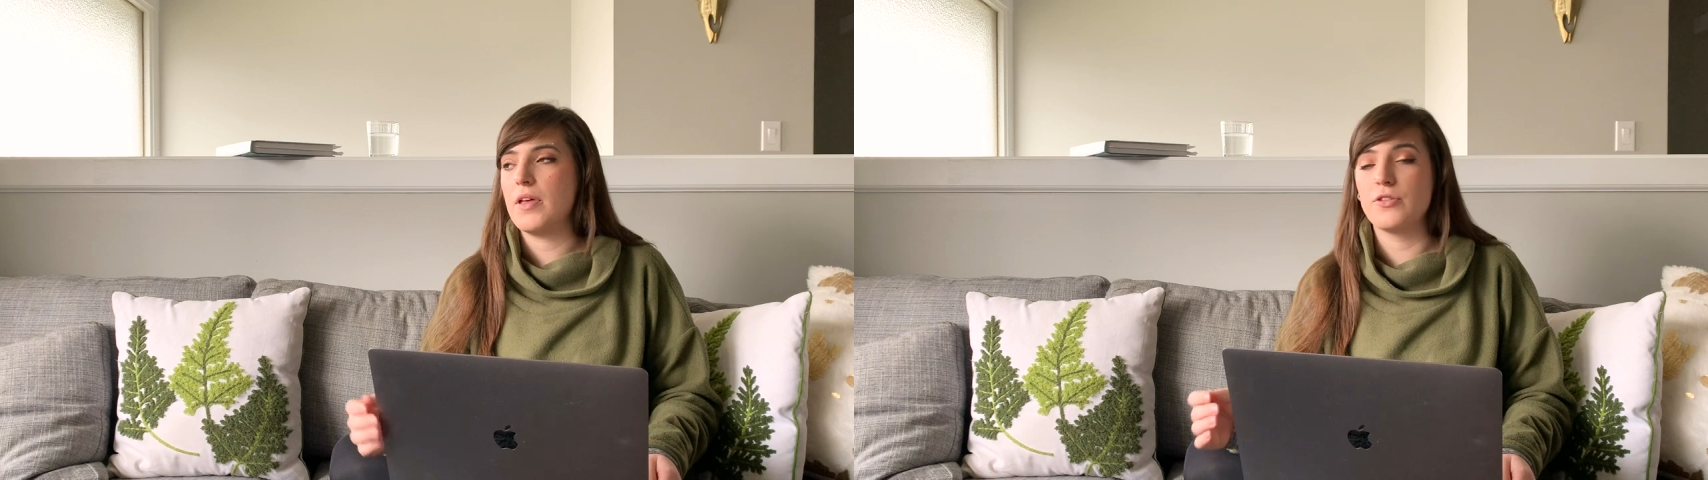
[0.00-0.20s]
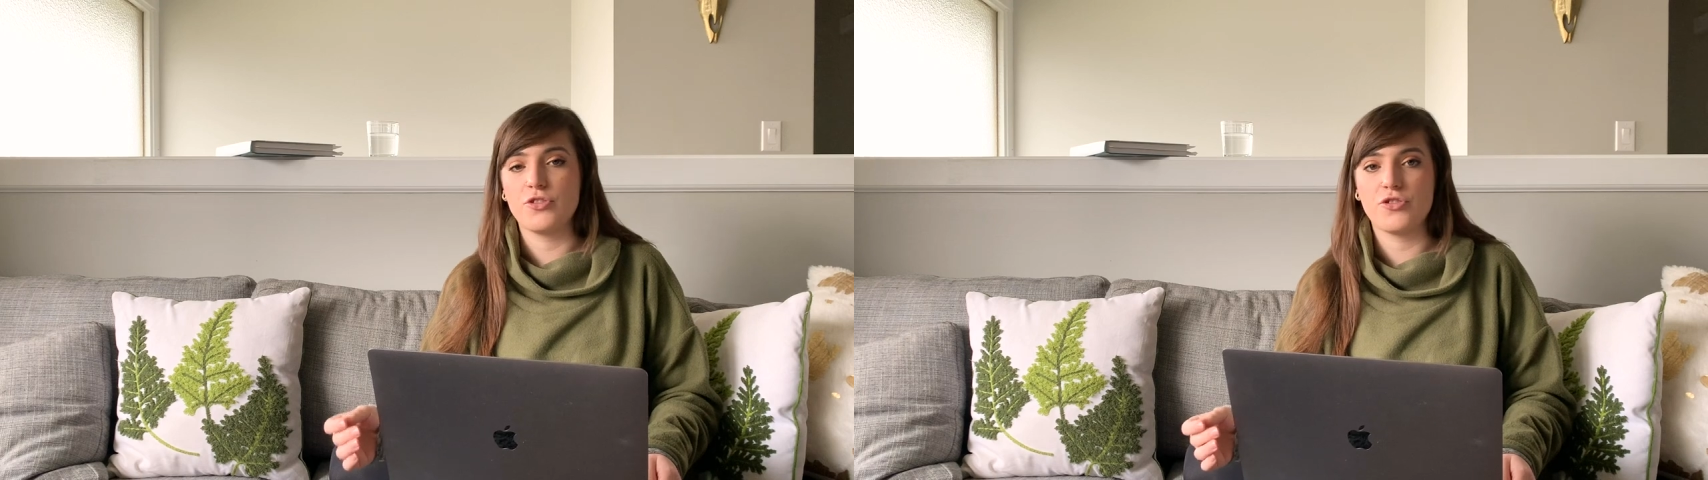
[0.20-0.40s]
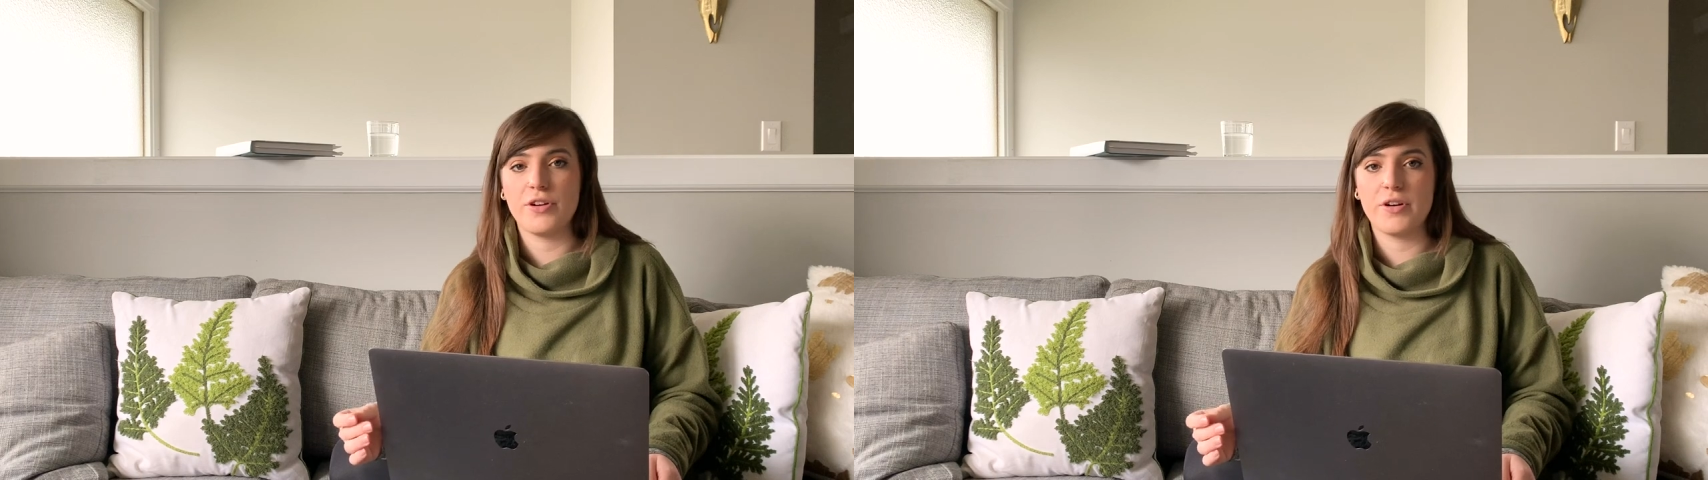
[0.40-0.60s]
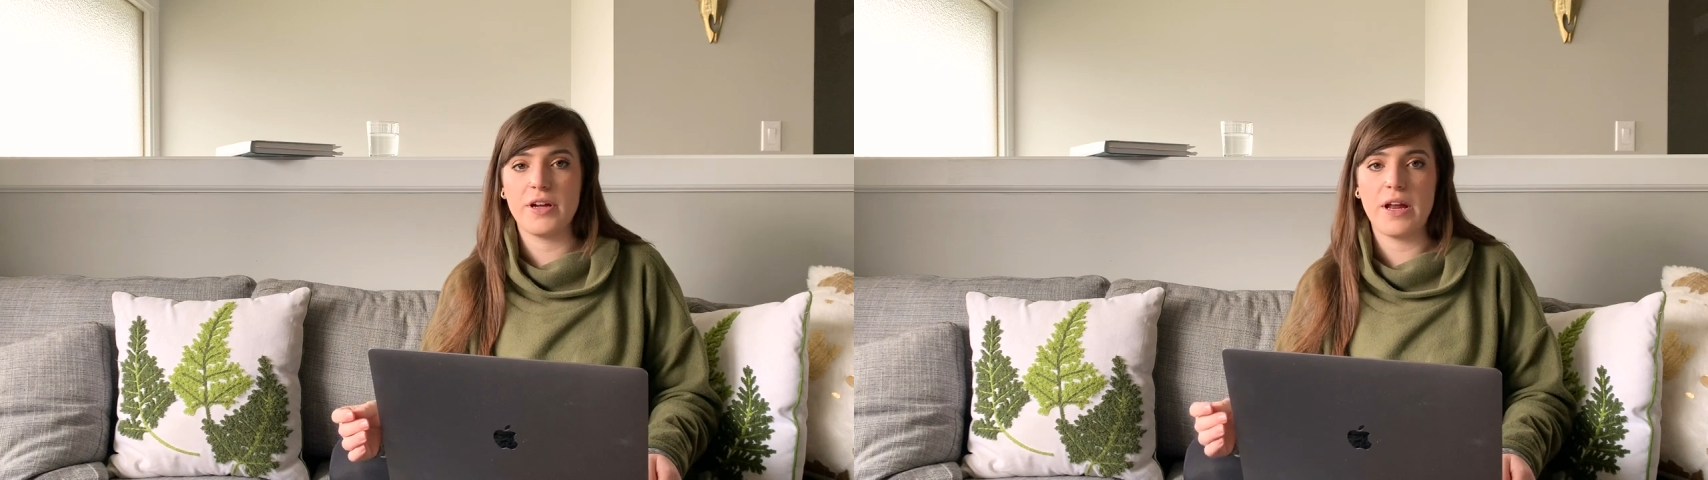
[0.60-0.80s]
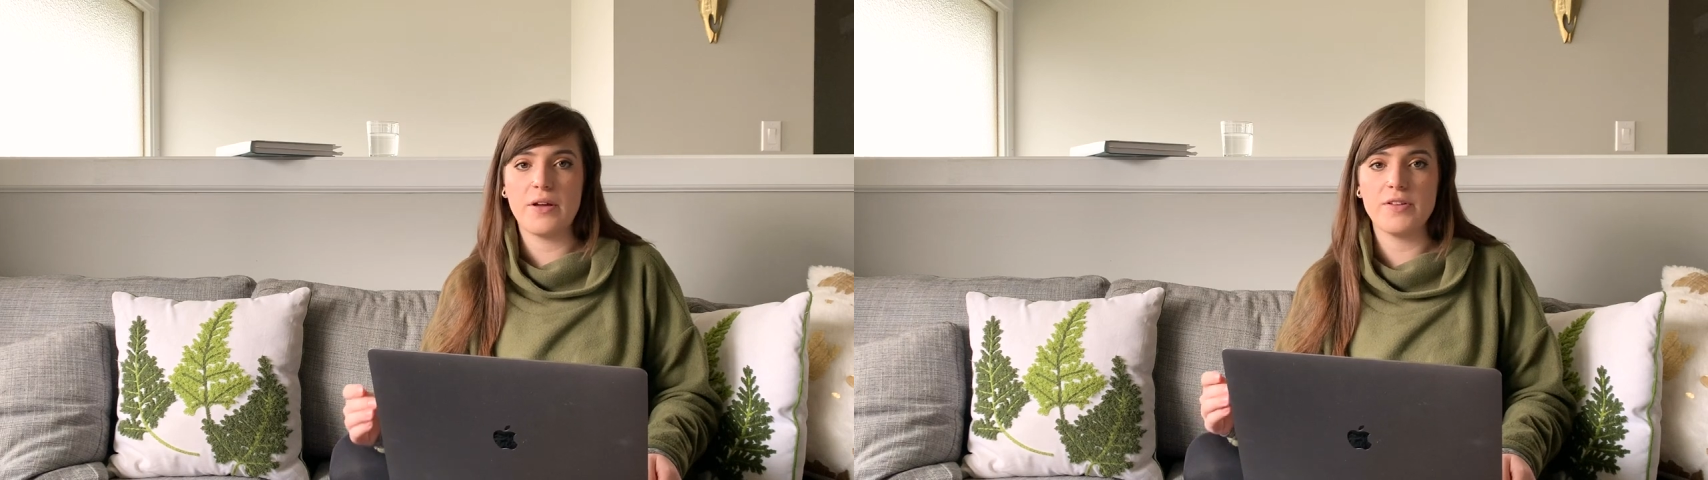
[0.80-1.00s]
Illustrator,
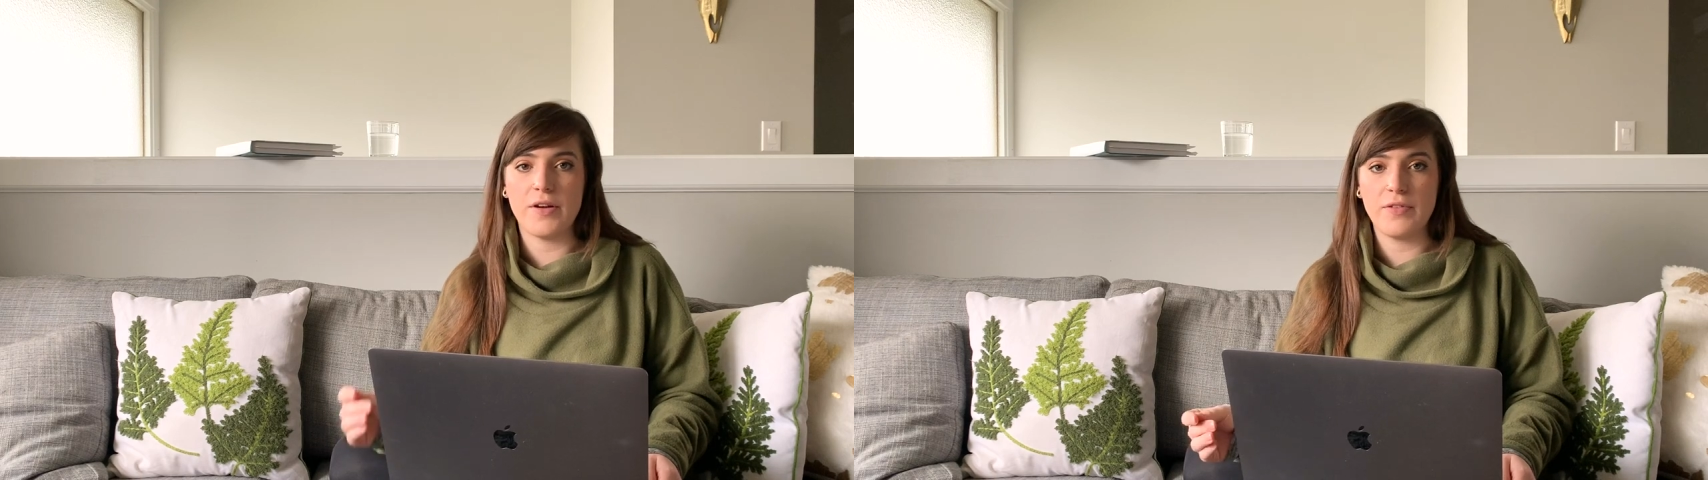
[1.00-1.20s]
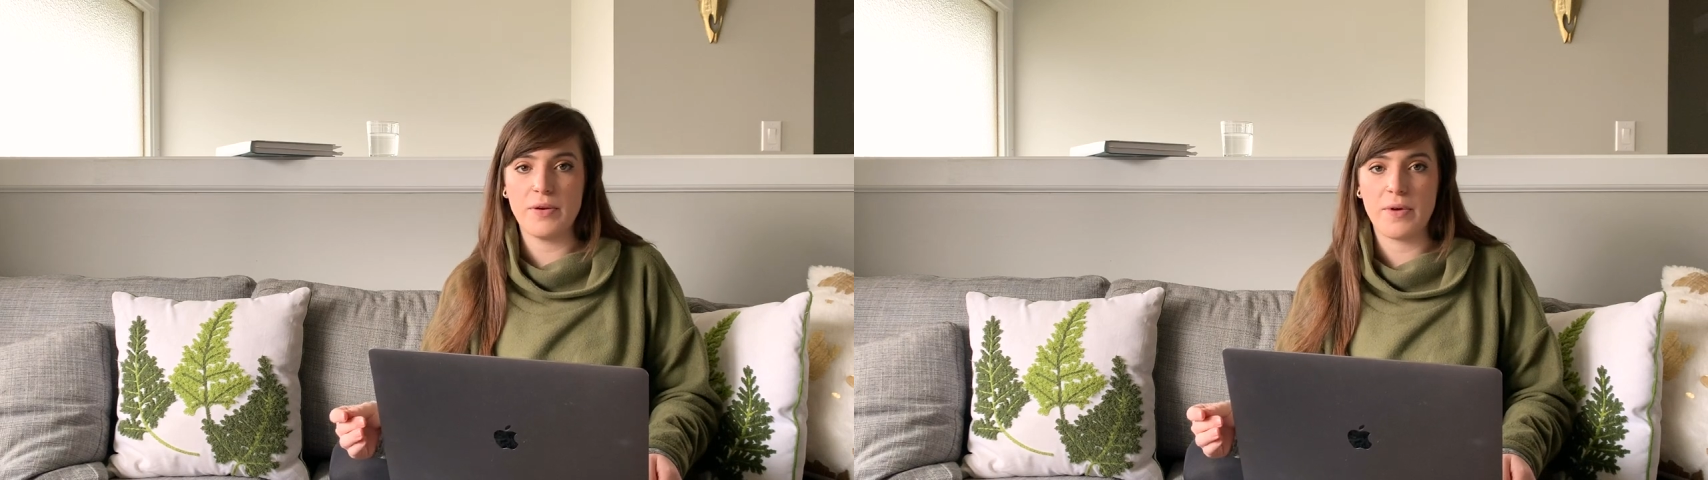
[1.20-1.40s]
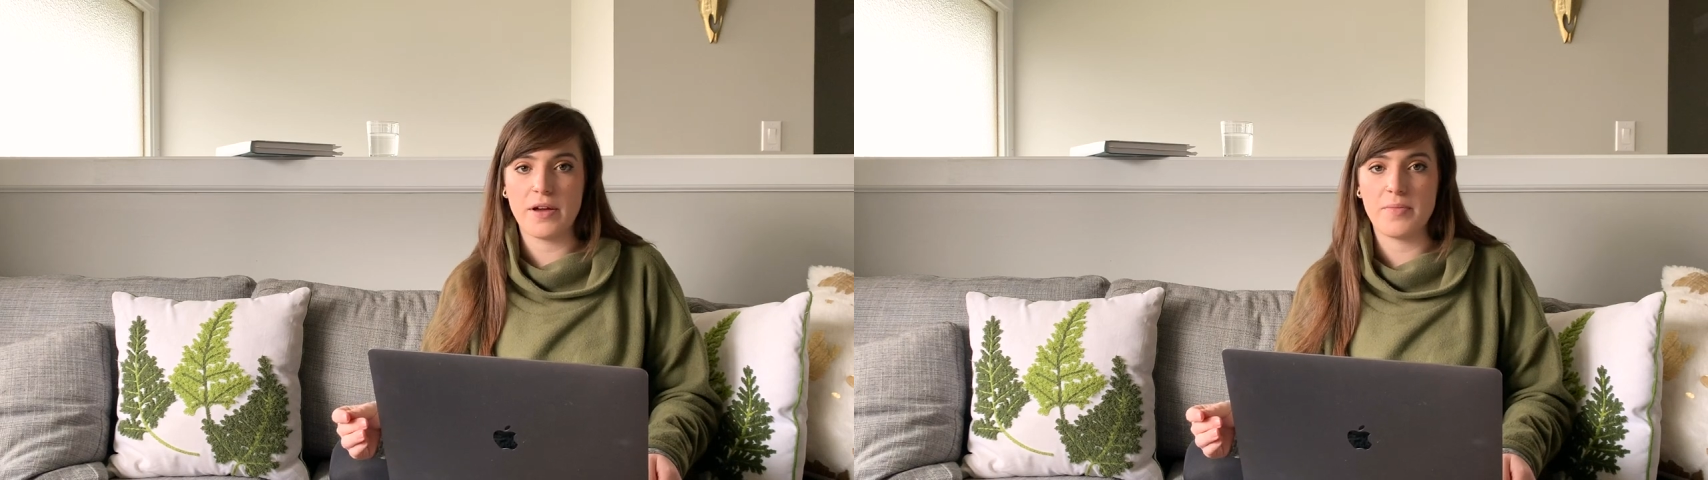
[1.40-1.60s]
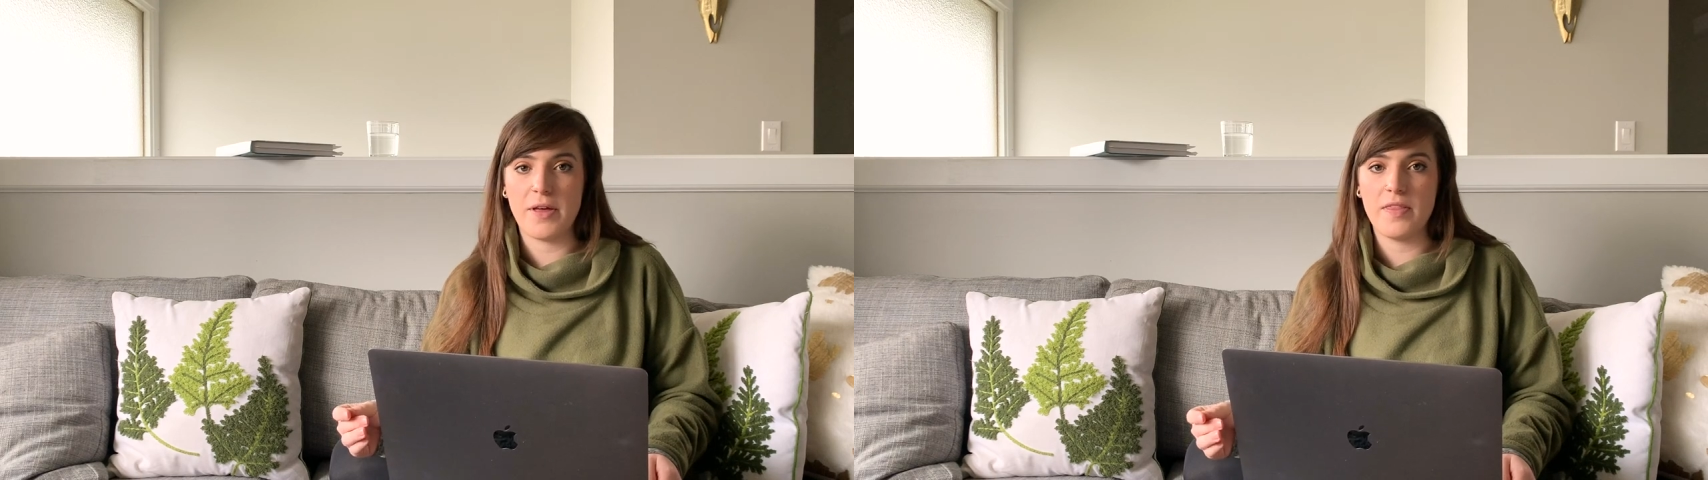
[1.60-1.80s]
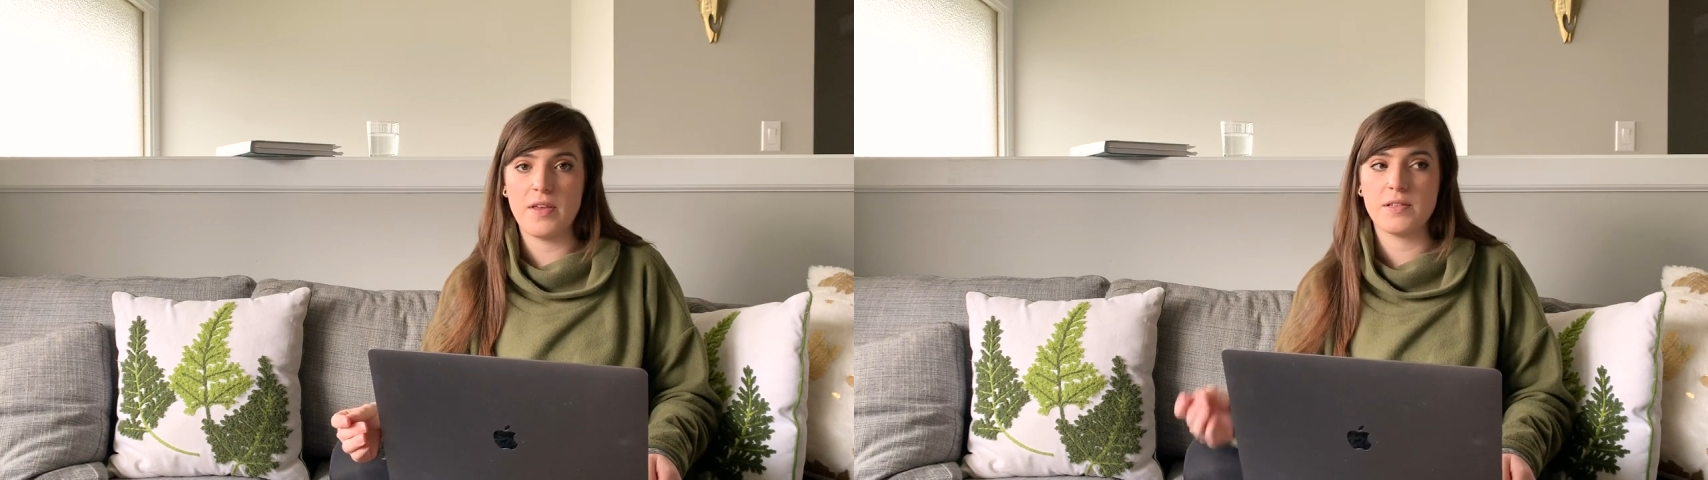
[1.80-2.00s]
and I definitely
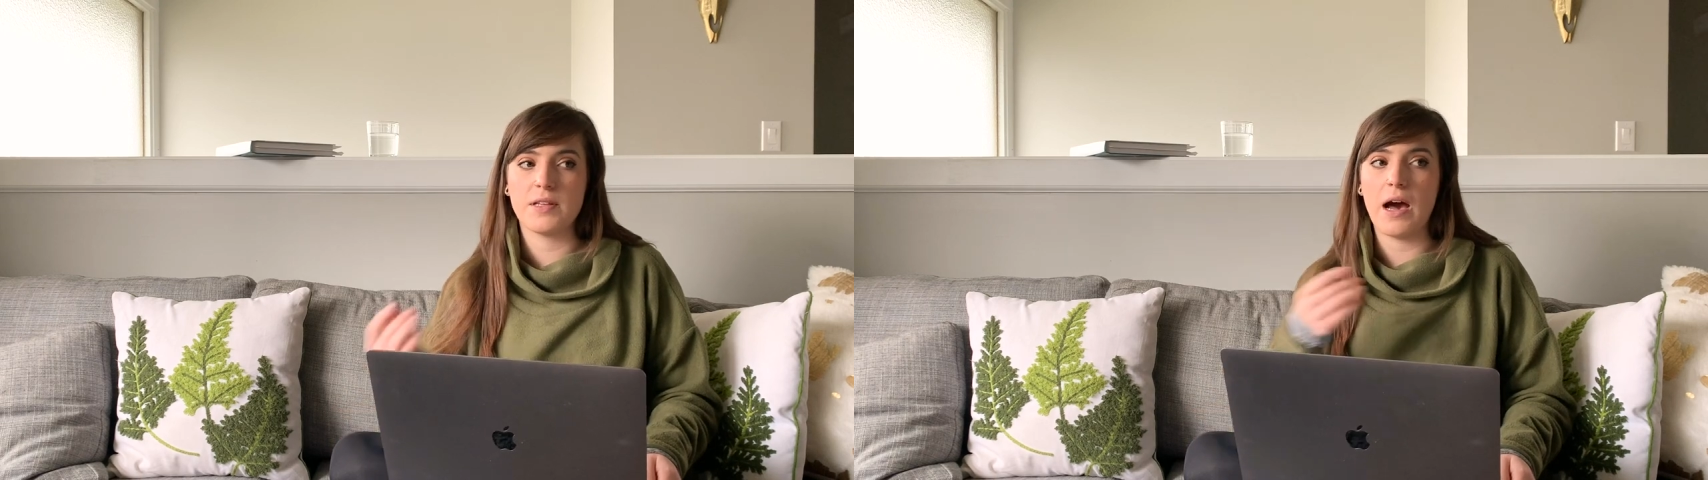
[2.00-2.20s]
recommend this.